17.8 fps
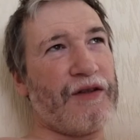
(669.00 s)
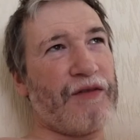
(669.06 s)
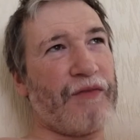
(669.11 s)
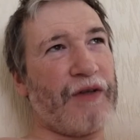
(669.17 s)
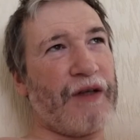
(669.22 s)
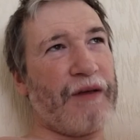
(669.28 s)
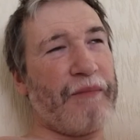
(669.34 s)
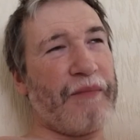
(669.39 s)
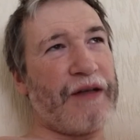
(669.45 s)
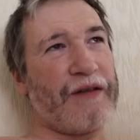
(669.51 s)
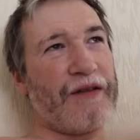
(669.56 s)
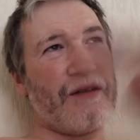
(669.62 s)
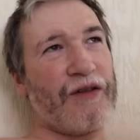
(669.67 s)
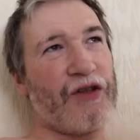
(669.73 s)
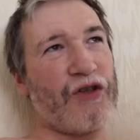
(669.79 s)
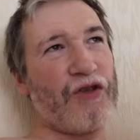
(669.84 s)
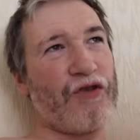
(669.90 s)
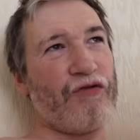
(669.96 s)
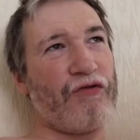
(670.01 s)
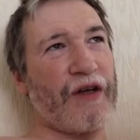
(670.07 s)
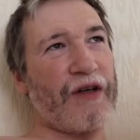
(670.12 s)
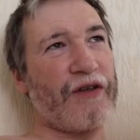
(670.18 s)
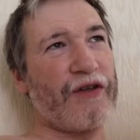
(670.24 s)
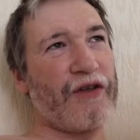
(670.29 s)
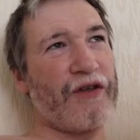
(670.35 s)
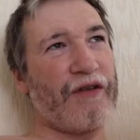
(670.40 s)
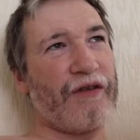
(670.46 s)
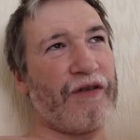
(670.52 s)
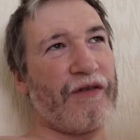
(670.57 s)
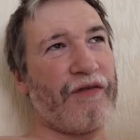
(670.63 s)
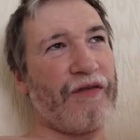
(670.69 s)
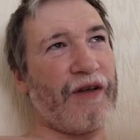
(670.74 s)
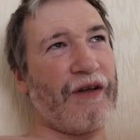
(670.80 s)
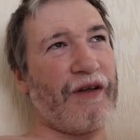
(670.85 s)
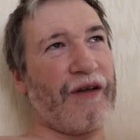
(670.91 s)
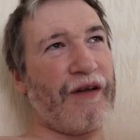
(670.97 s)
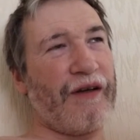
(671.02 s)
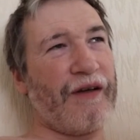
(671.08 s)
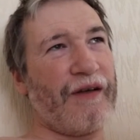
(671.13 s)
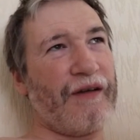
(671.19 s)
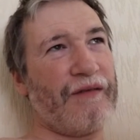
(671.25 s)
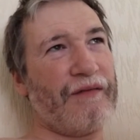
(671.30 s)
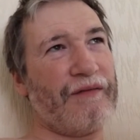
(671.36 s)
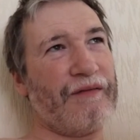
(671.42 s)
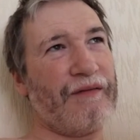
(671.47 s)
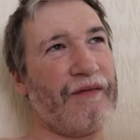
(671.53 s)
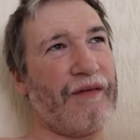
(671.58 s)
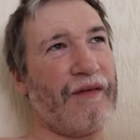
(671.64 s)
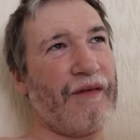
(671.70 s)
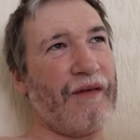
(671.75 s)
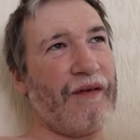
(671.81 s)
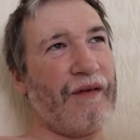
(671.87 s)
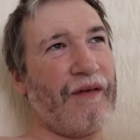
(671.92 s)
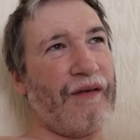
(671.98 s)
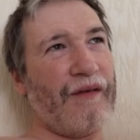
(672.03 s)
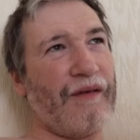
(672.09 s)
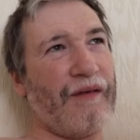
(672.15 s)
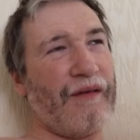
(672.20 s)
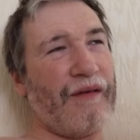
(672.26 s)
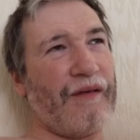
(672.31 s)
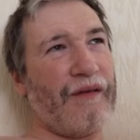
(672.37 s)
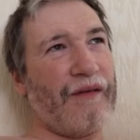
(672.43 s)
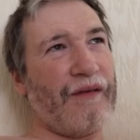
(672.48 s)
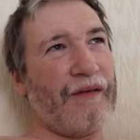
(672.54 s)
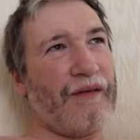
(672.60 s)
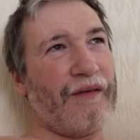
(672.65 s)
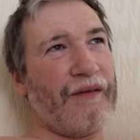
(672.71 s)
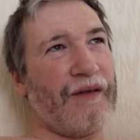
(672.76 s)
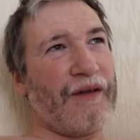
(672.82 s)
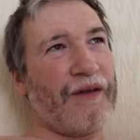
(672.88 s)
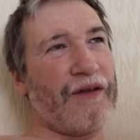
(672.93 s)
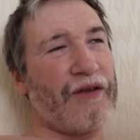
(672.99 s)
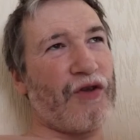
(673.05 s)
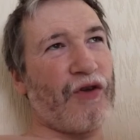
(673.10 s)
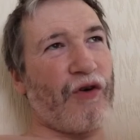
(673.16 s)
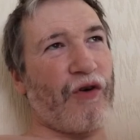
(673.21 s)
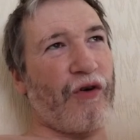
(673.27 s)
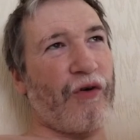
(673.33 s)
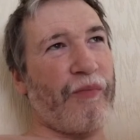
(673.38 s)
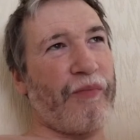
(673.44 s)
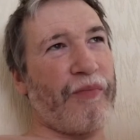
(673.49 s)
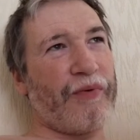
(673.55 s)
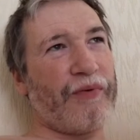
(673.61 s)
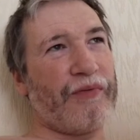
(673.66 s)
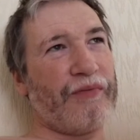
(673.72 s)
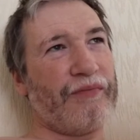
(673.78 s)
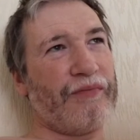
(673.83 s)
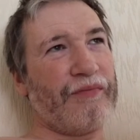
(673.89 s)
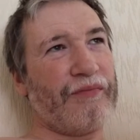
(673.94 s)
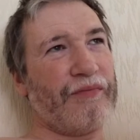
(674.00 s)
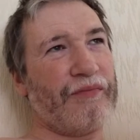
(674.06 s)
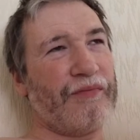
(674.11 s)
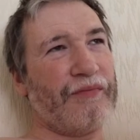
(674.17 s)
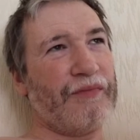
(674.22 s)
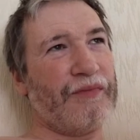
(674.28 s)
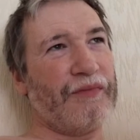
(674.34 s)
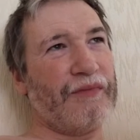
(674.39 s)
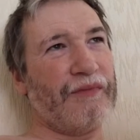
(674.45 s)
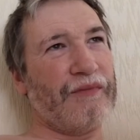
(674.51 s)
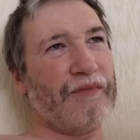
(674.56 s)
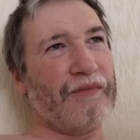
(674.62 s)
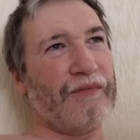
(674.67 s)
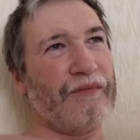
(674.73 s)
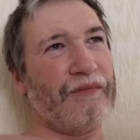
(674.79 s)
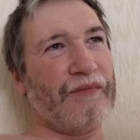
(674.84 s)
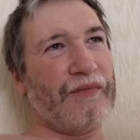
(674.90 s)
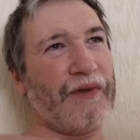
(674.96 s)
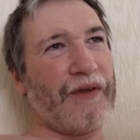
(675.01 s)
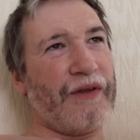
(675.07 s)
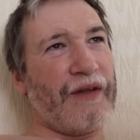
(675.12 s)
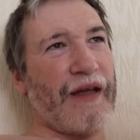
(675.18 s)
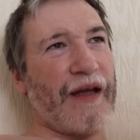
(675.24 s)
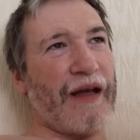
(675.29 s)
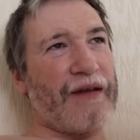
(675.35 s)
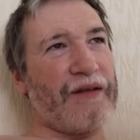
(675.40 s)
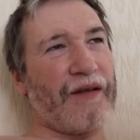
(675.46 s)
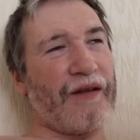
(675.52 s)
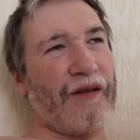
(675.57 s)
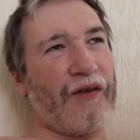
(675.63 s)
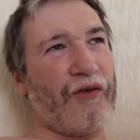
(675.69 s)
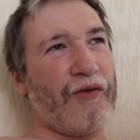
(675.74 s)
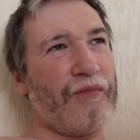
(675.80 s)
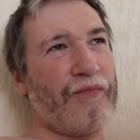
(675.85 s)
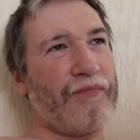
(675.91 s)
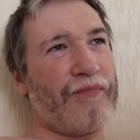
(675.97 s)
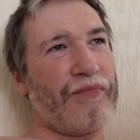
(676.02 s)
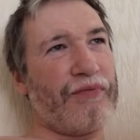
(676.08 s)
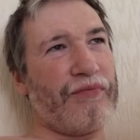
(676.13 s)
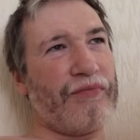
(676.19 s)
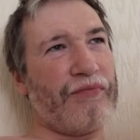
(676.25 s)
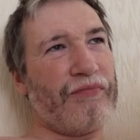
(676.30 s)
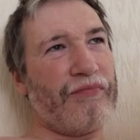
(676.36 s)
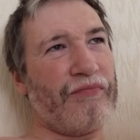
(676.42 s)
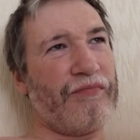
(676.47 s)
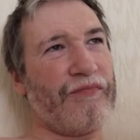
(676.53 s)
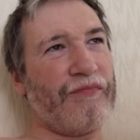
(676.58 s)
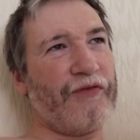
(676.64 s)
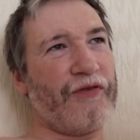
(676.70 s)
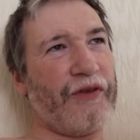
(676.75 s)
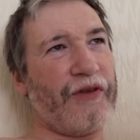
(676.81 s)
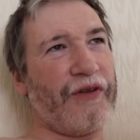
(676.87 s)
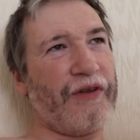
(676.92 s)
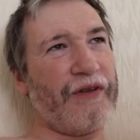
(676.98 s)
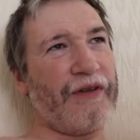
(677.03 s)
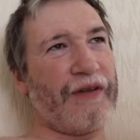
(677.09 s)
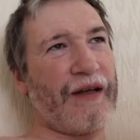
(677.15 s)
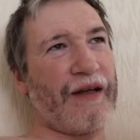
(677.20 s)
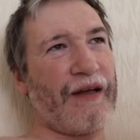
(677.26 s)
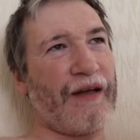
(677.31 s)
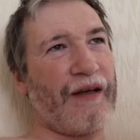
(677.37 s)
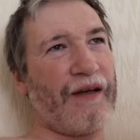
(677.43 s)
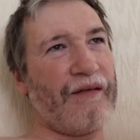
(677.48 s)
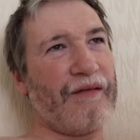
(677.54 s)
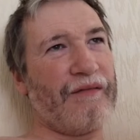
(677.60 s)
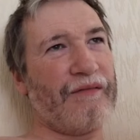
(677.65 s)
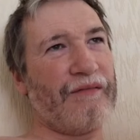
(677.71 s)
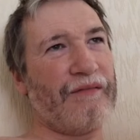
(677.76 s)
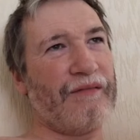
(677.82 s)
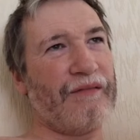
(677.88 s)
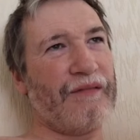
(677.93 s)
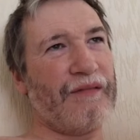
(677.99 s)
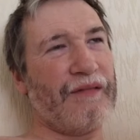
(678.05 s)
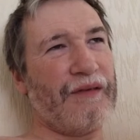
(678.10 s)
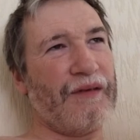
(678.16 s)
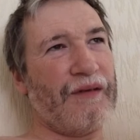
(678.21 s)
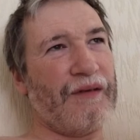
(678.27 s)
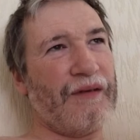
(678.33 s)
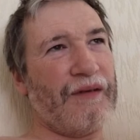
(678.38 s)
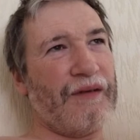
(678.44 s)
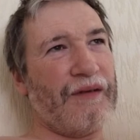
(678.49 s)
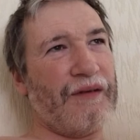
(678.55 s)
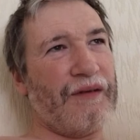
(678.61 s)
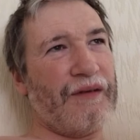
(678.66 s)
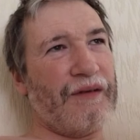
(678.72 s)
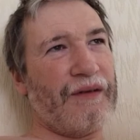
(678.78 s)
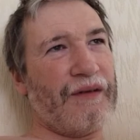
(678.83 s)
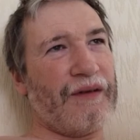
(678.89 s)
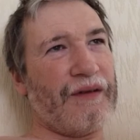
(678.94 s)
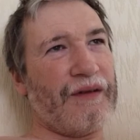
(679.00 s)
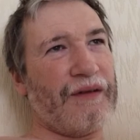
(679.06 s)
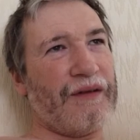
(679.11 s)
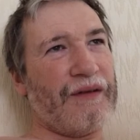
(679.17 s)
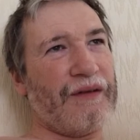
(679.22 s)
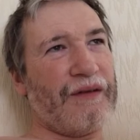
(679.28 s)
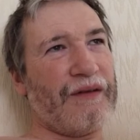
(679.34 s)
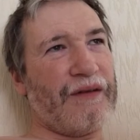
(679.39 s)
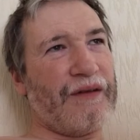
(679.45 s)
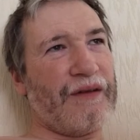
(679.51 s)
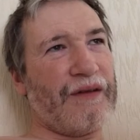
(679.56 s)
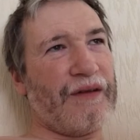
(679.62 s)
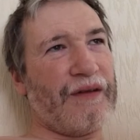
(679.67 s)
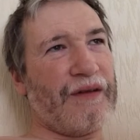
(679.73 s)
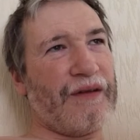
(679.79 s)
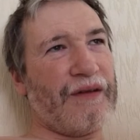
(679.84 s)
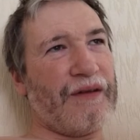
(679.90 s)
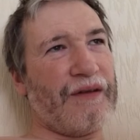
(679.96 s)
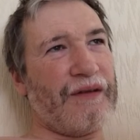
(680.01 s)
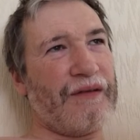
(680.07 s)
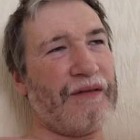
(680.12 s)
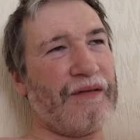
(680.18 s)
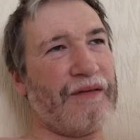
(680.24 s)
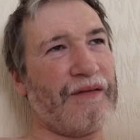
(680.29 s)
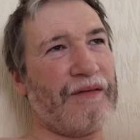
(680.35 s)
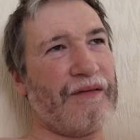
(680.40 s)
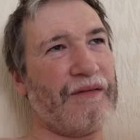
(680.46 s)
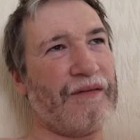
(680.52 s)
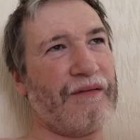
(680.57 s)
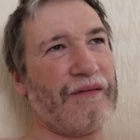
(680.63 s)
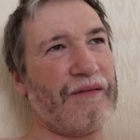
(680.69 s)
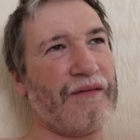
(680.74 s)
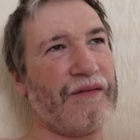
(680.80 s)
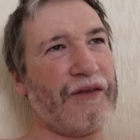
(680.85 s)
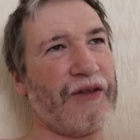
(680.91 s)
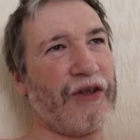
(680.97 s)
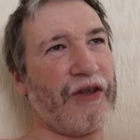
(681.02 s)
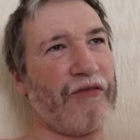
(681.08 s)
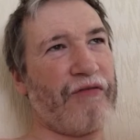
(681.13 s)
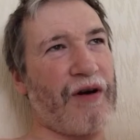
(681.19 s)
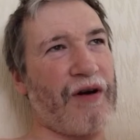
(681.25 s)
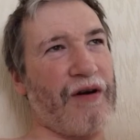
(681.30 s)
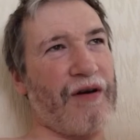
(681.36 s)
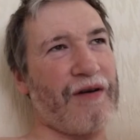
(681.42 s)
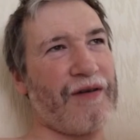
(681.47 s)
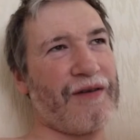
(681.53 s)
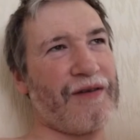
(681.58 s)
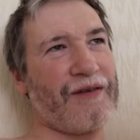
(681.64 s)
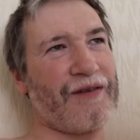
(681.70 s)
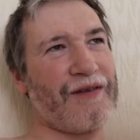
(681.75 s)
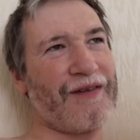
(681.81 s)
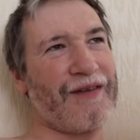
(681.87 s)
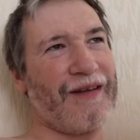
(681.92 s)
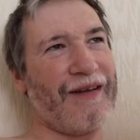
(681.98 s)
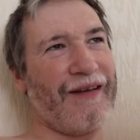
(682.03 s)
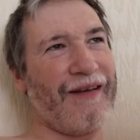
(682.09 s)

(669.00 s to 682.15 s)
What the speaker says: really matter the structure of the lion at the top and the antelope further down and the grass